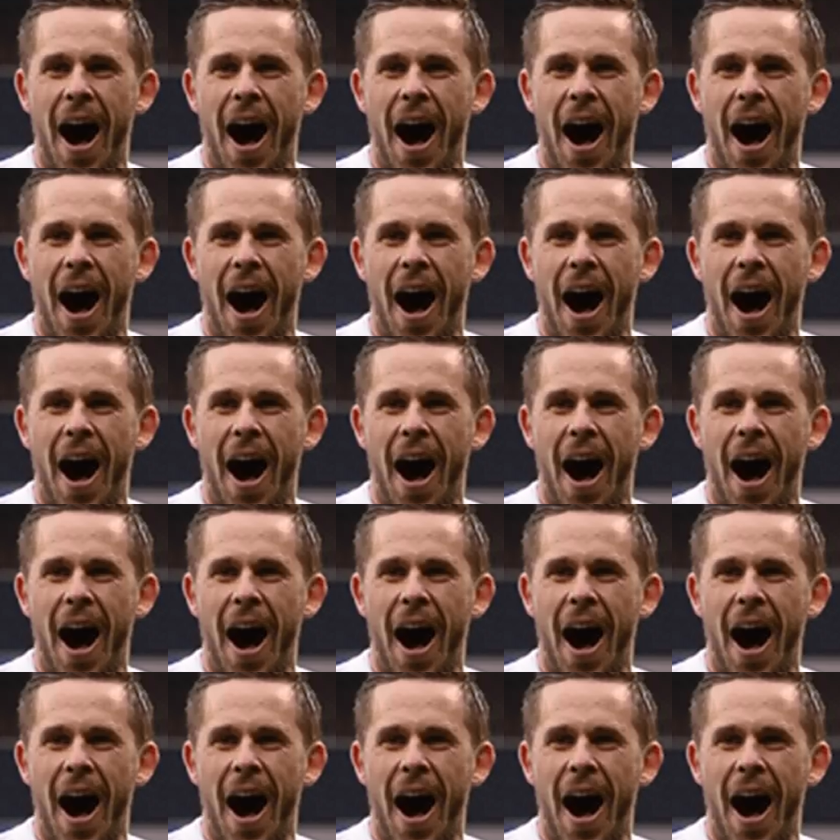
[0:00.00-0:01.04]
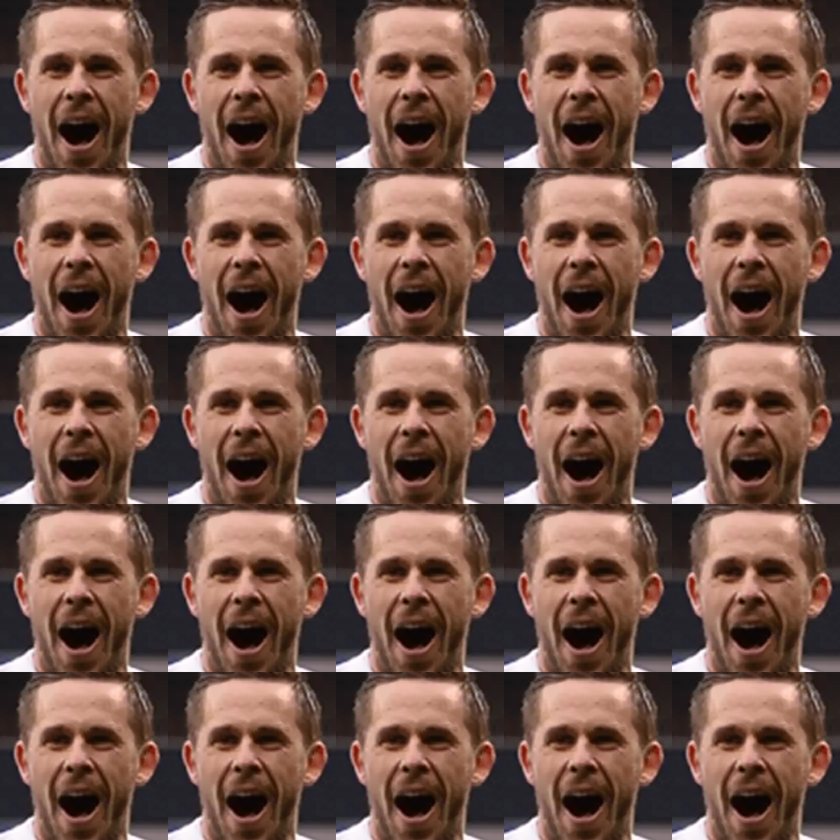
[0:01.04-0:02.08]

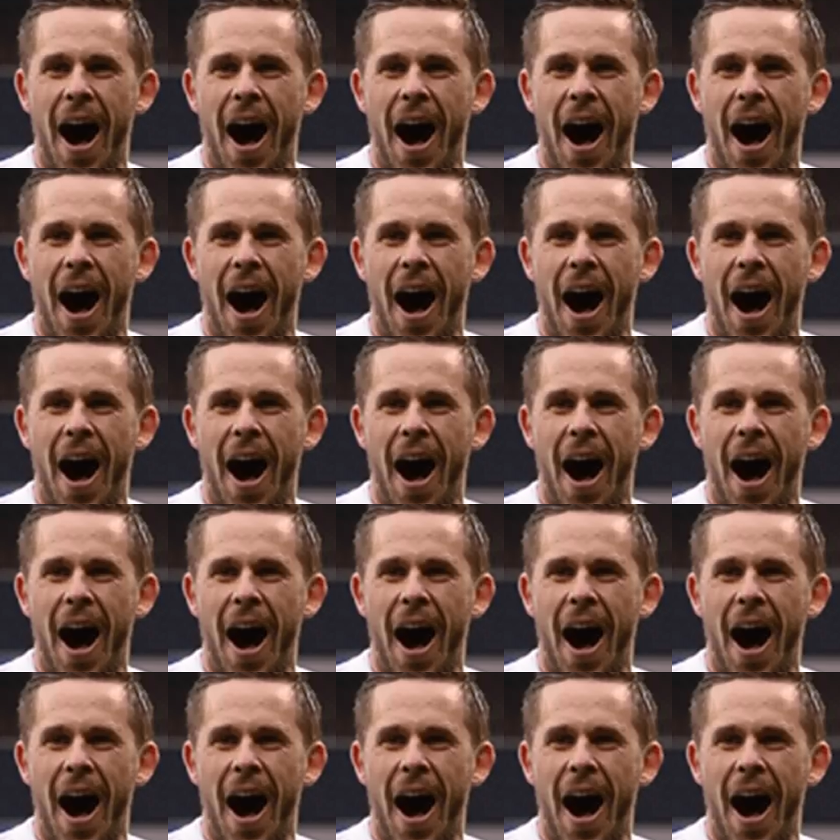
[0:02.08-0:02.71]
This is a still picture; no speech is visible.